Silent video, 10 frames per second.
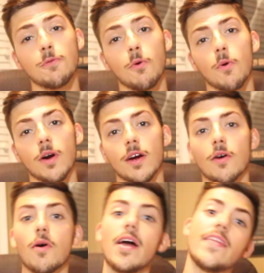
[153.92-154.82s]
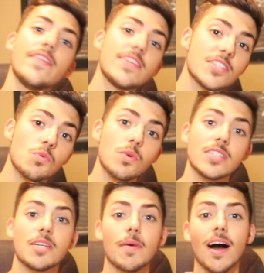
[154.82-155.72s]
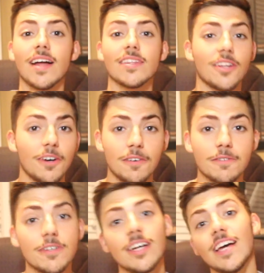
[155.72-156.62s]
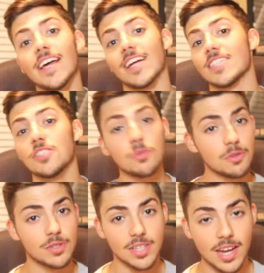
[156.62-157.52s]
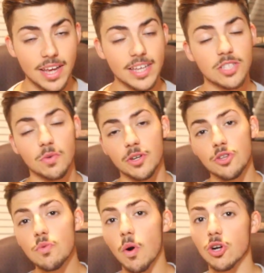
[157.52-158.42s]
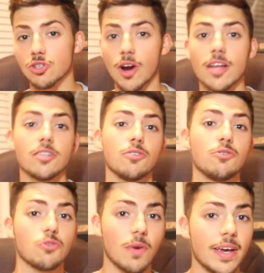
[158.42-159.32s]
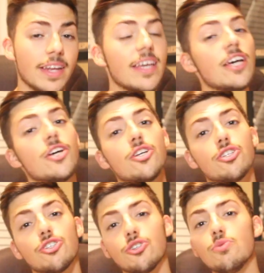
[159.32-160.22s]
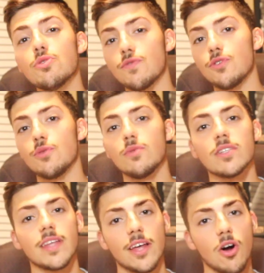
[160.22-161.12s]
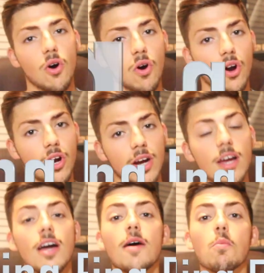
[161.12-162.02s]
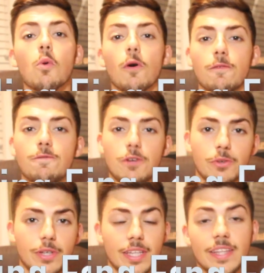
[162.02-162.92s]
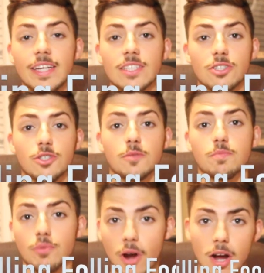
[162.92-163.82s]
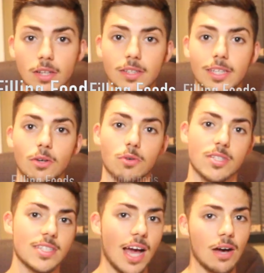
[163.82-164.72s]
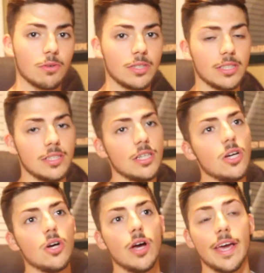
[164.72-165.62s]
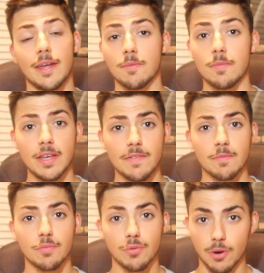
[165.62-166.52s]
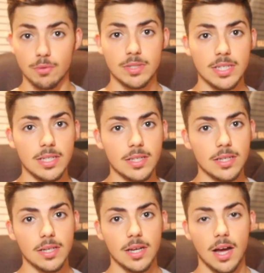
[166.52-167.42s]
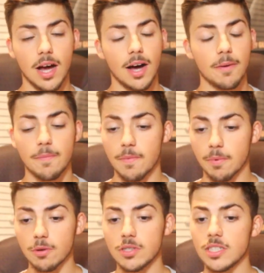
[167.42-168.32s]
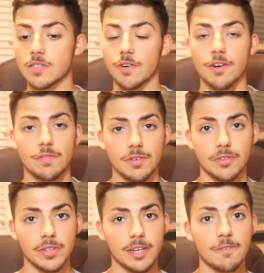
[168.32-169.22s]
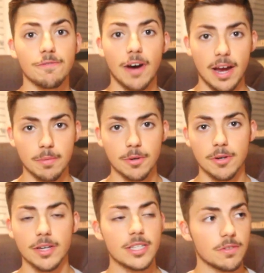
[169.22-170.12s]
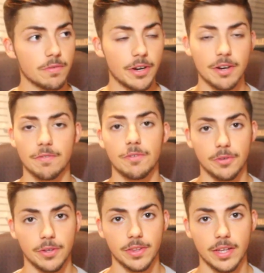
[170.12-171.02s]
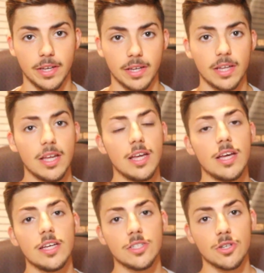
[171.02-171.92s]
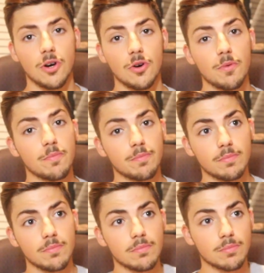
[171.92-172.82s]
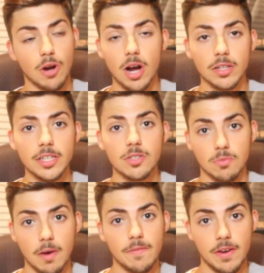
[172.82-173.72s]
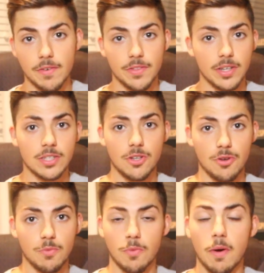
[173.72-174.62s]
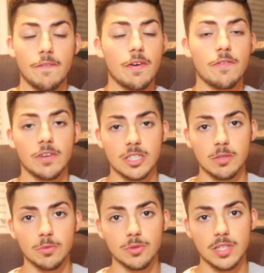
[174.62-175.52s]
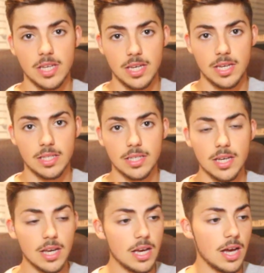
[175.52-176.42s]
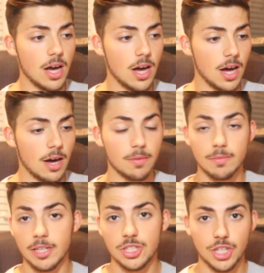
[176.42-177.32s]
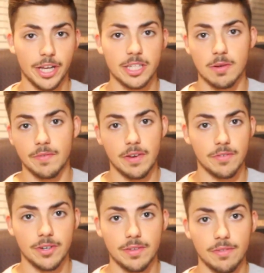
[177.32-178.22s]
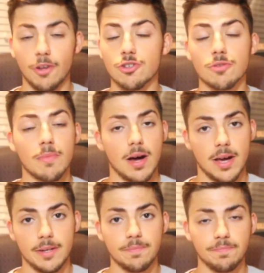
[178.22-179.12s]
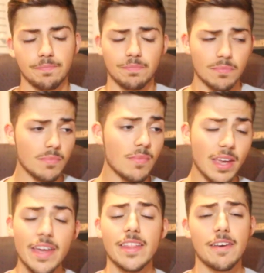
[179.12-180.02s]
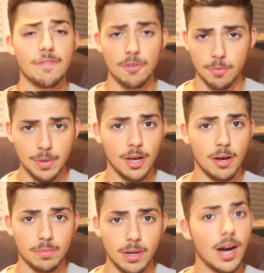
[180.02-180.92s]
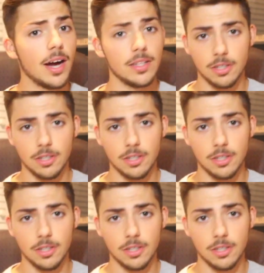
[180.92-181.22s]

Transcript: four, and this is one tip I love and I still use today is when you are trying to lose weight, choose foods that are more filling. Things such as broccoli or salad and even protein. Um, protein is very filling. Fiber is a very filling thing. So broccoli is one of my favorite things to do. One of my favorite vegetables to eat. Uh, and chicken is my favorite. Those are mine. And they fill me up. I